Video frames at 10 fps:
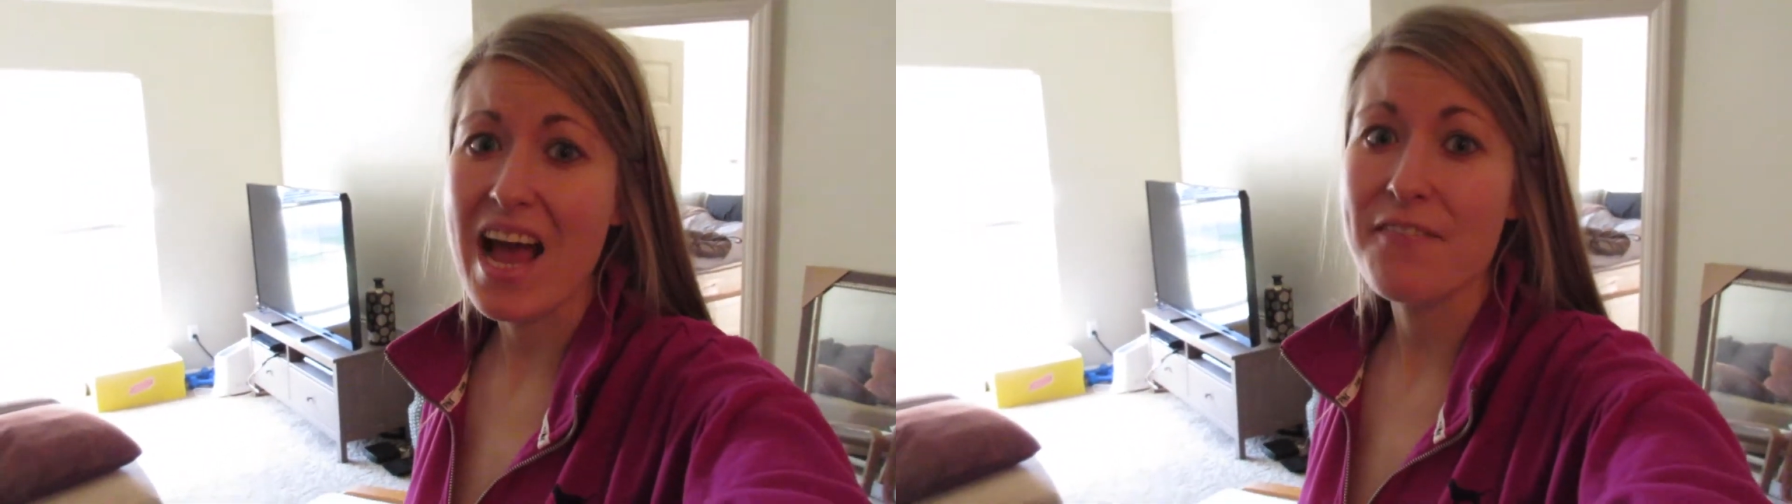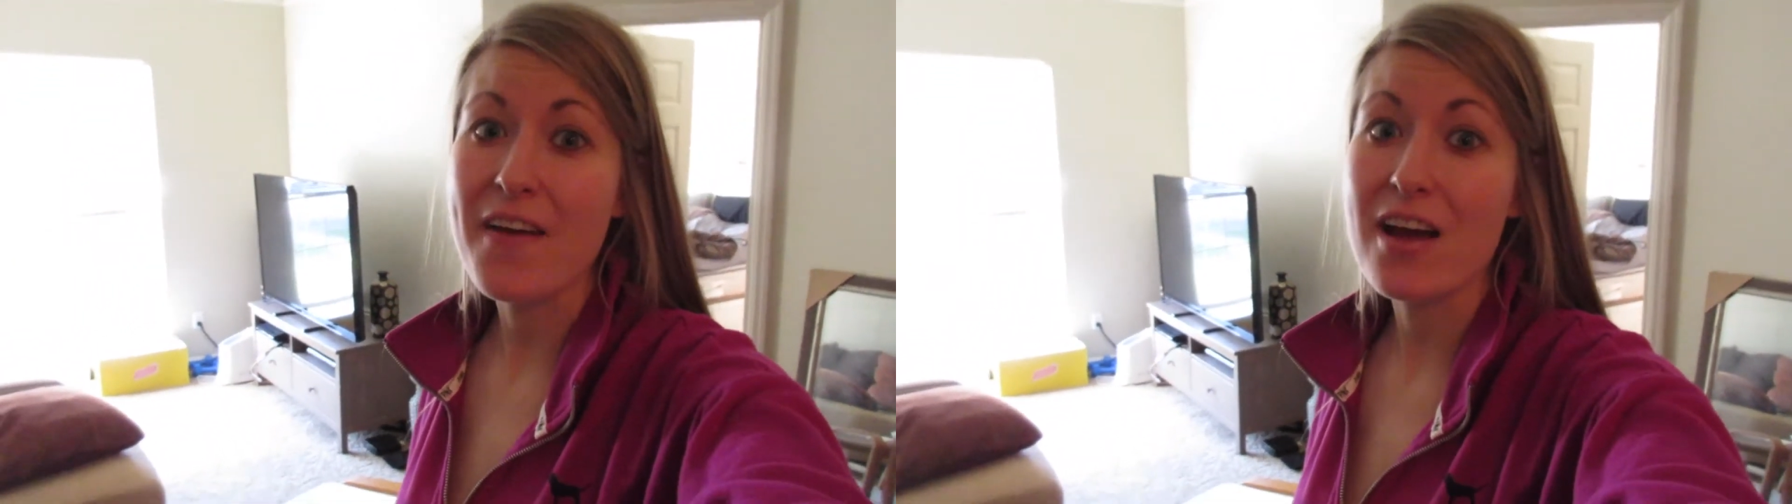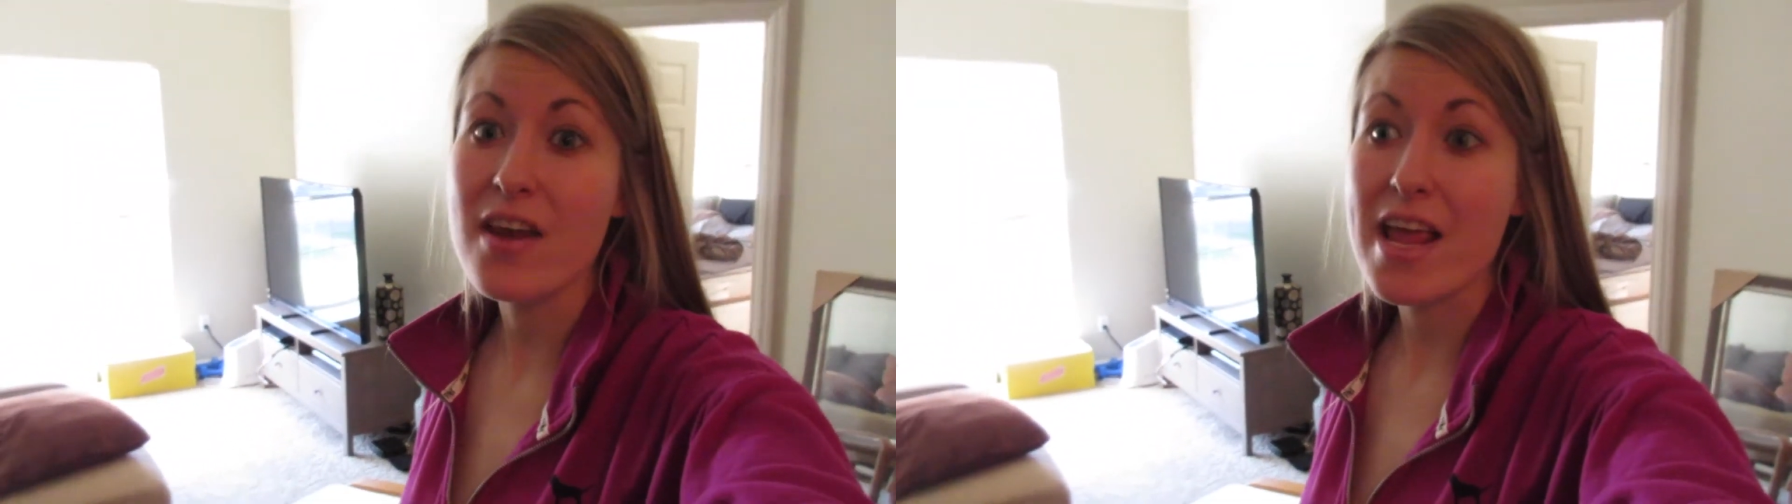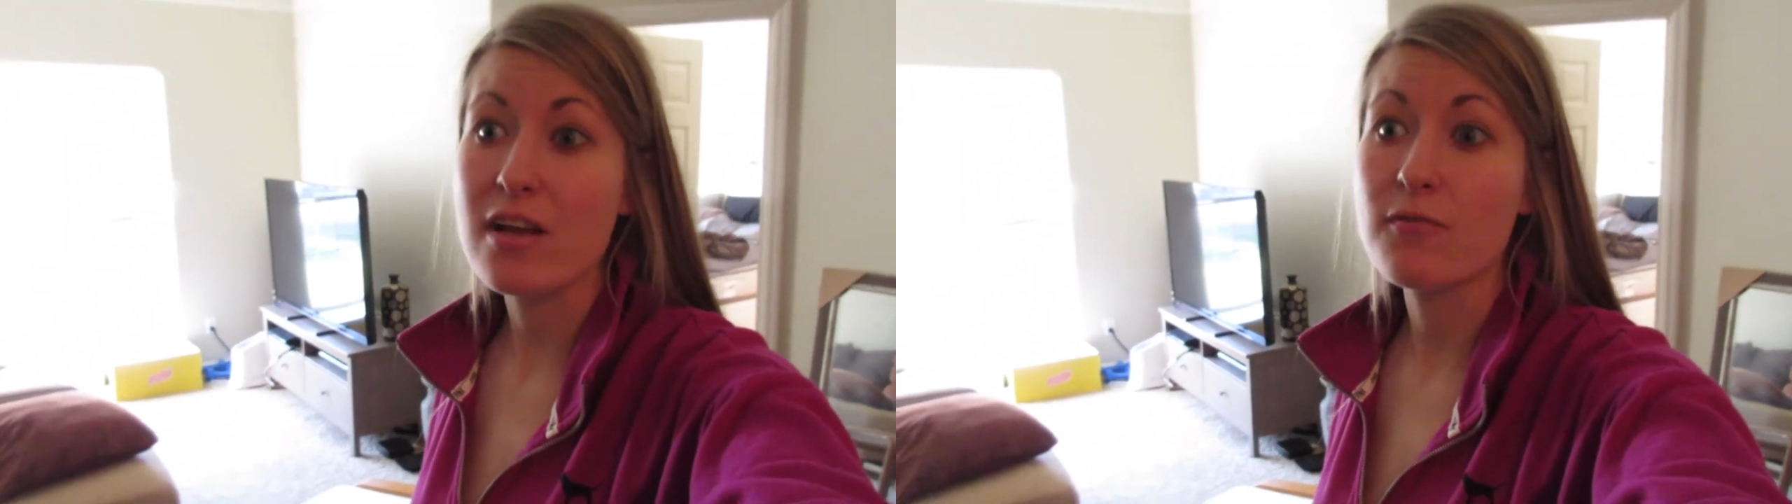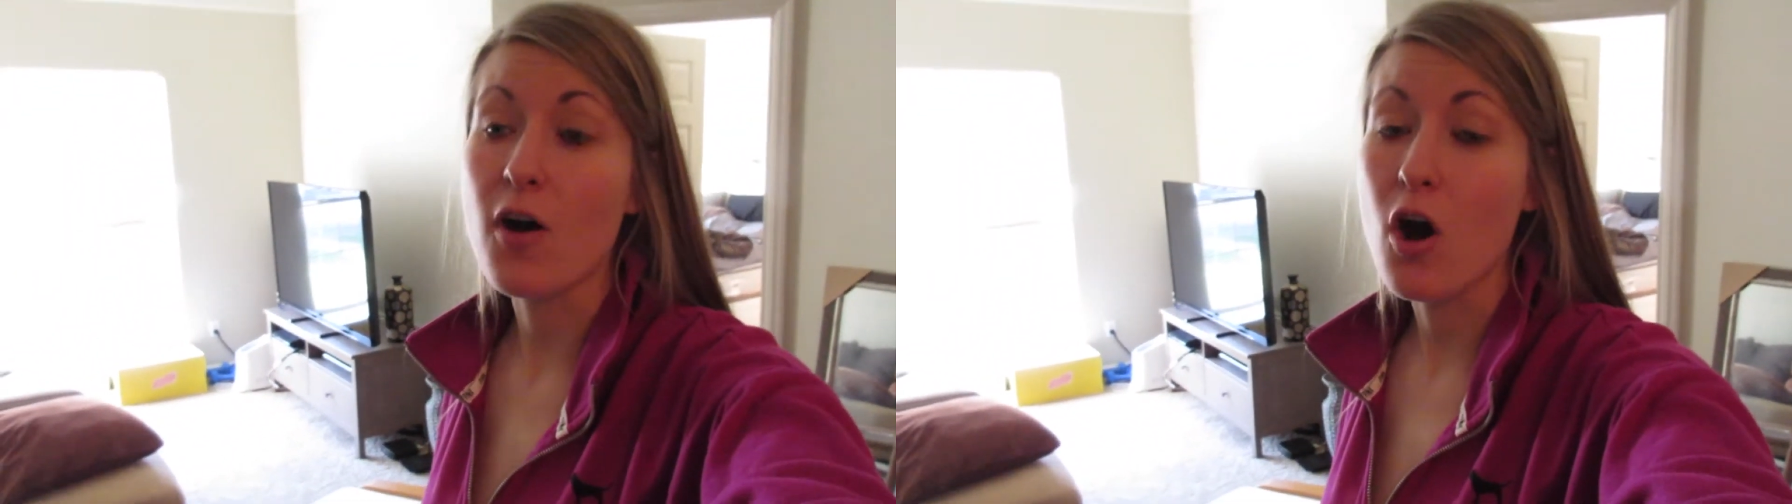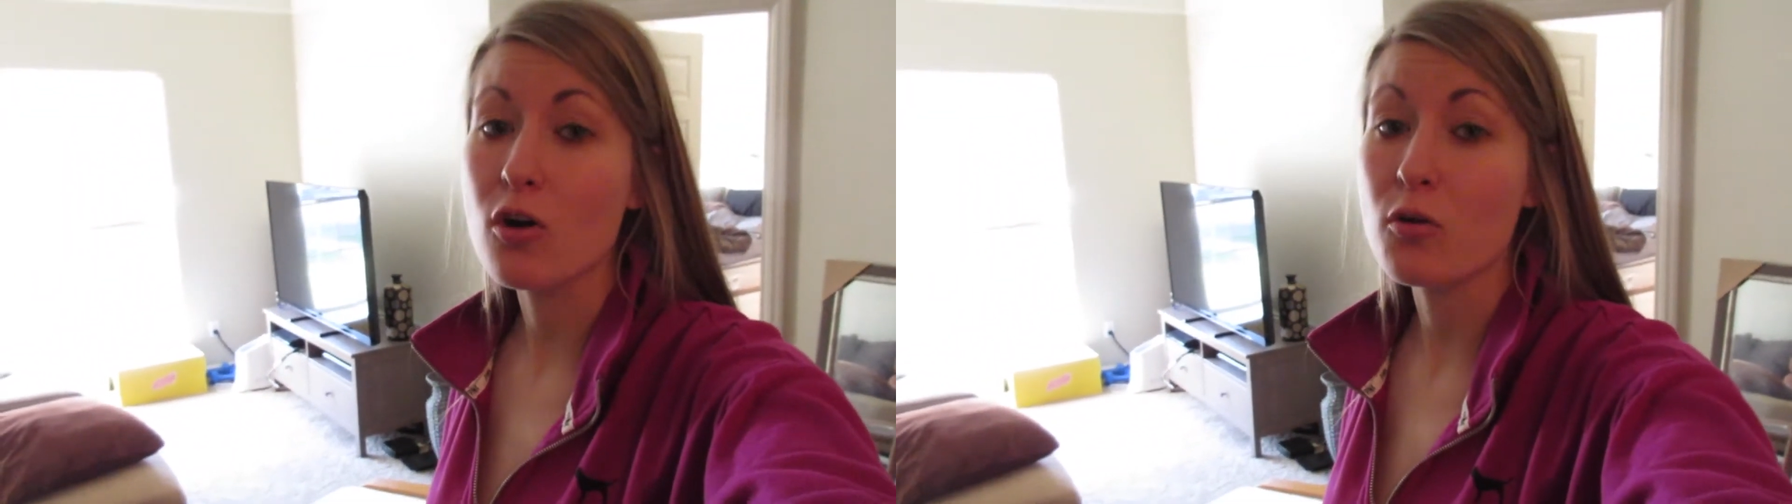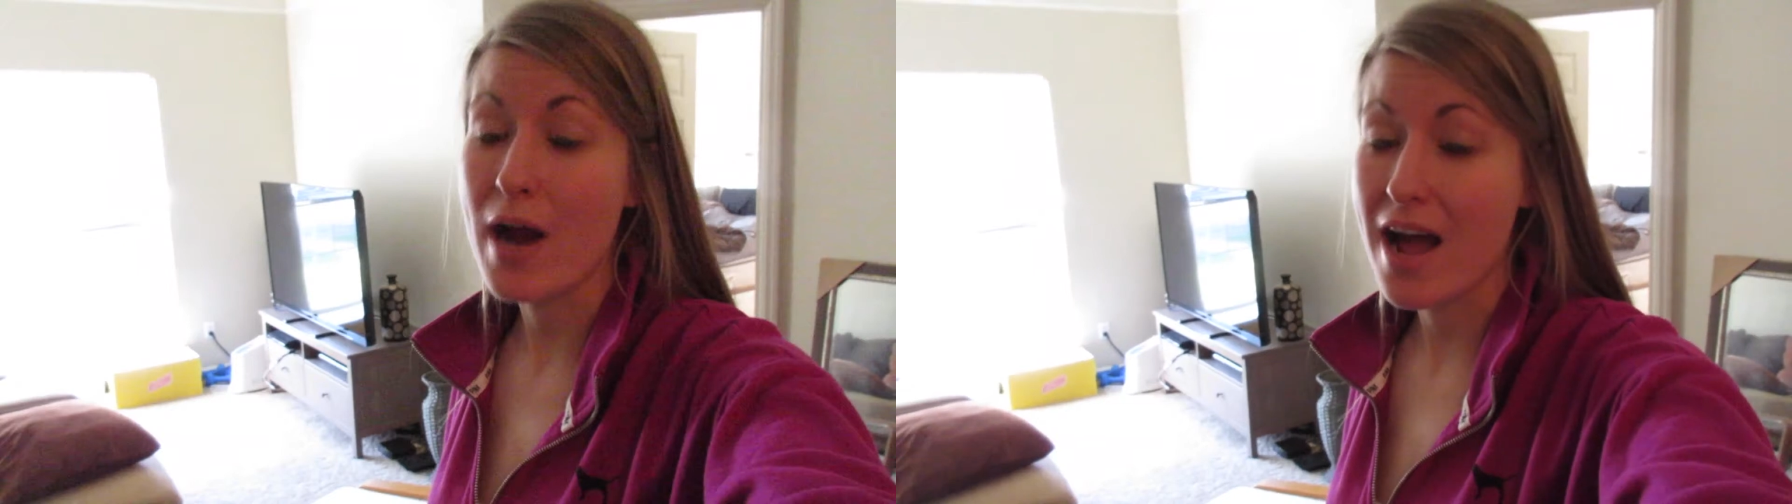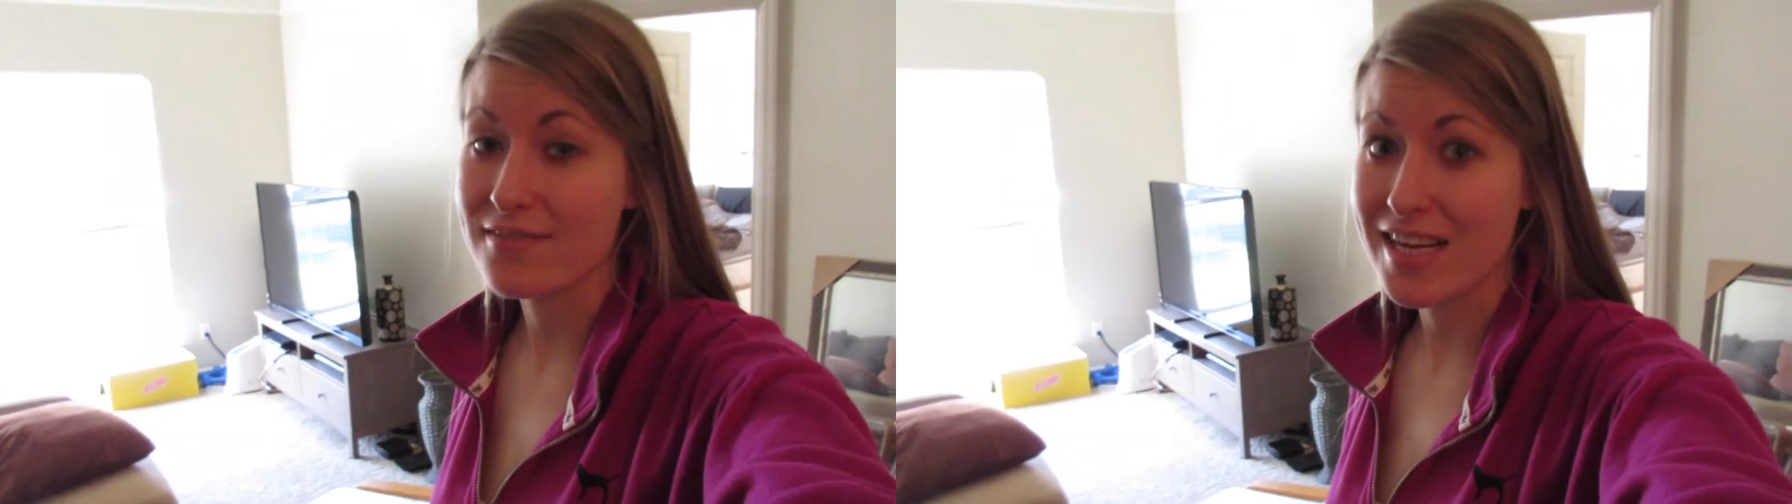I found a fall
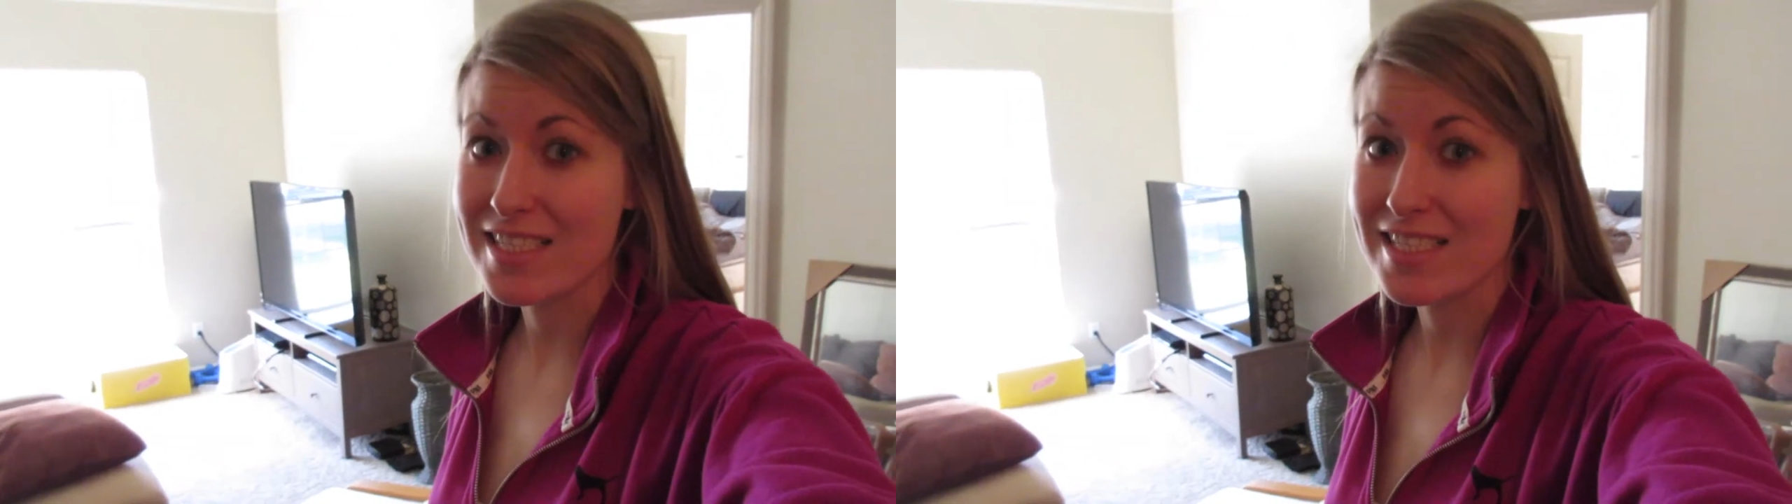craft